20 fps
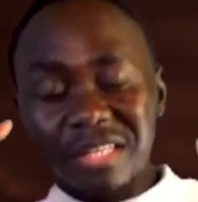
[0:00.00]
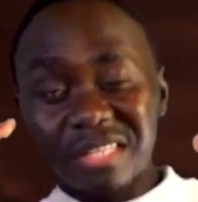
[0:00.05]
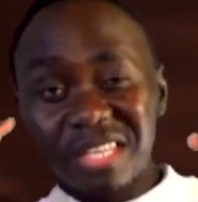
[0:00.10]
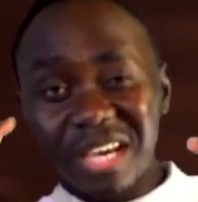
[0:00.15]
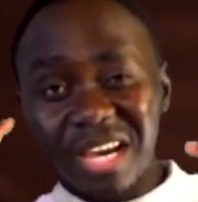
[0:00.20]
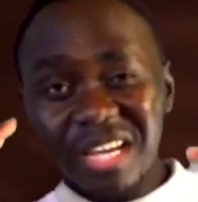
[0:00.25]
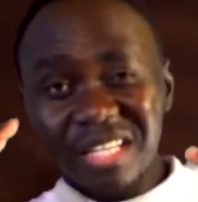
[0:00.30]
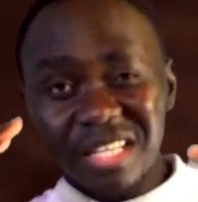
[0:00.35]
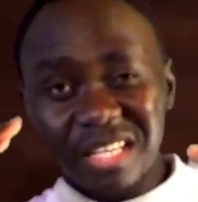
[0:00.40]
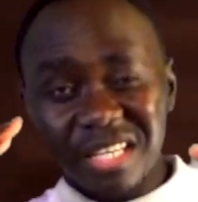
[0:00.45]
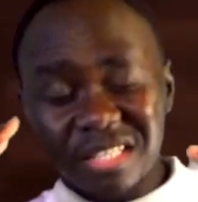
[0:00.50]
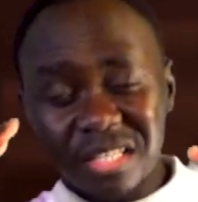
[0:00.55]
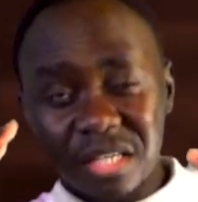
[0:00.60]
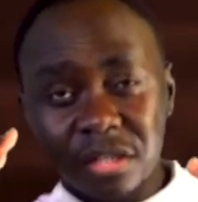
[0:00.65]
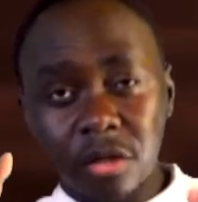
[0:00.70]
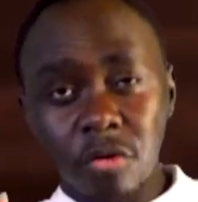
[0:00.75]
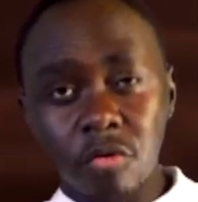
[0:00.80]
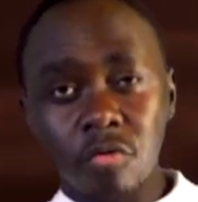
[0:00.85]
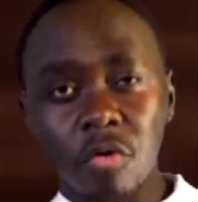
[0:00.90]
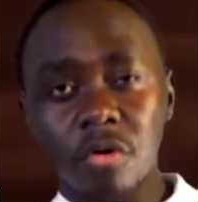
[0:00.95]
That is
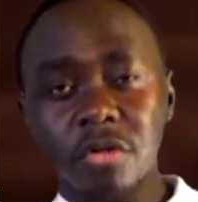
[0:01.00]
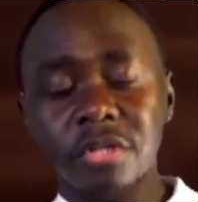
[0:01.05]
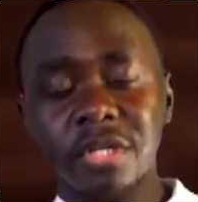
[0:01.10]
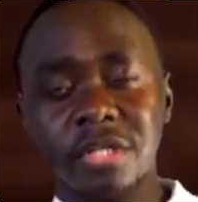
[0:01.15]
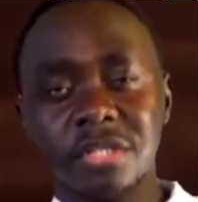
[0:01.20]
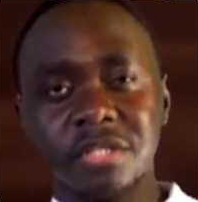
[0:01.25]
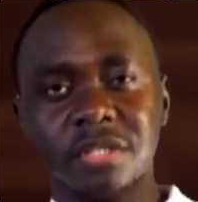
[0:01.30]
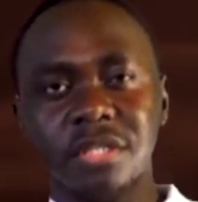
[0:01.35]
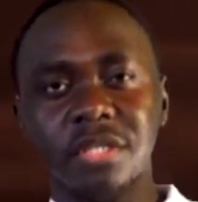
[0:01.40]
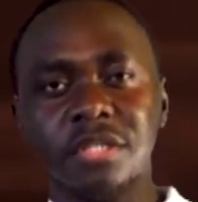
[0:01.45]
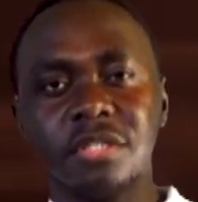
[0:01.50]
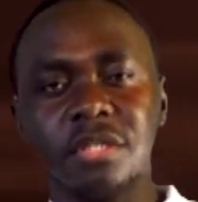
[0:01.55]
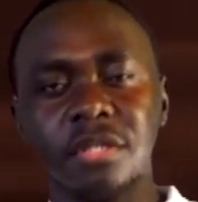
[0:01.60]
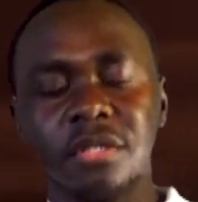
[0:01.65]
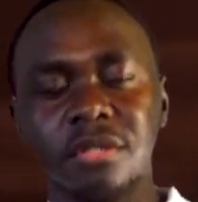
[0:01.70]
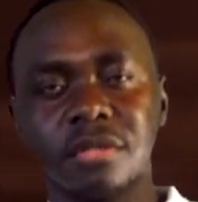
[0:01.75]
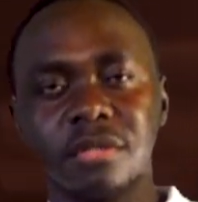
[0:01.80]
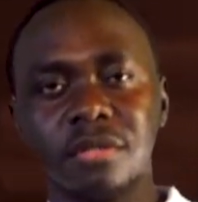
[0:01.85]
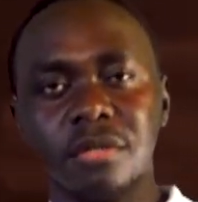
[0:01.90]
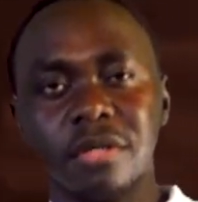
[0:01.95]
an erroneous
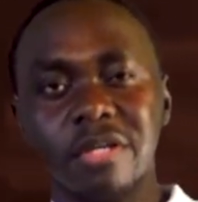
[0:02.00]
teaching.